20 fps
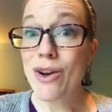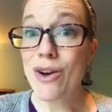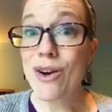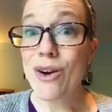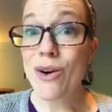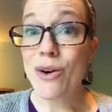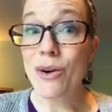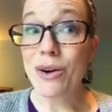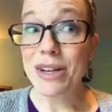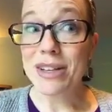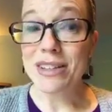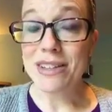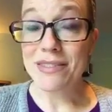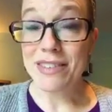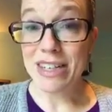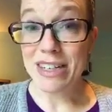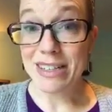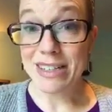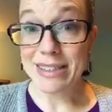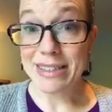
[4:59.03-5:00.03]
or at the
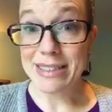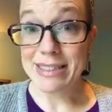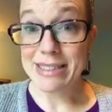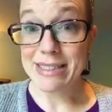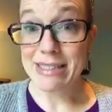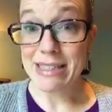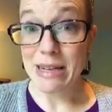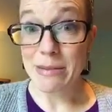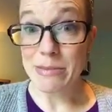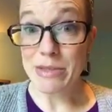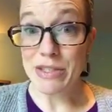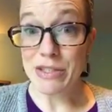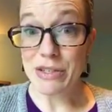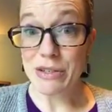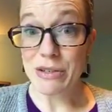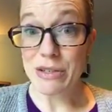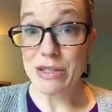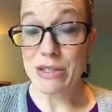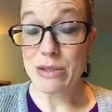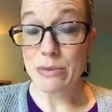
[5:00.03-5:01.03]
very least some
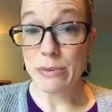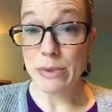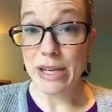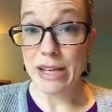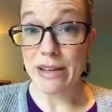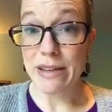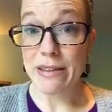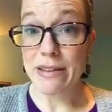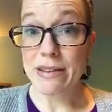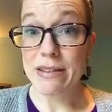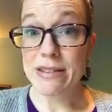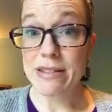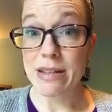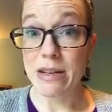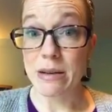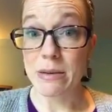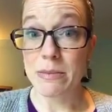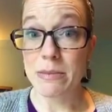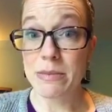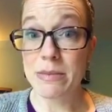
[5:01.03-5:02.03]
students with
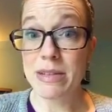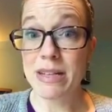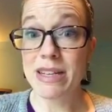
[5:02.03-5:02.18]
some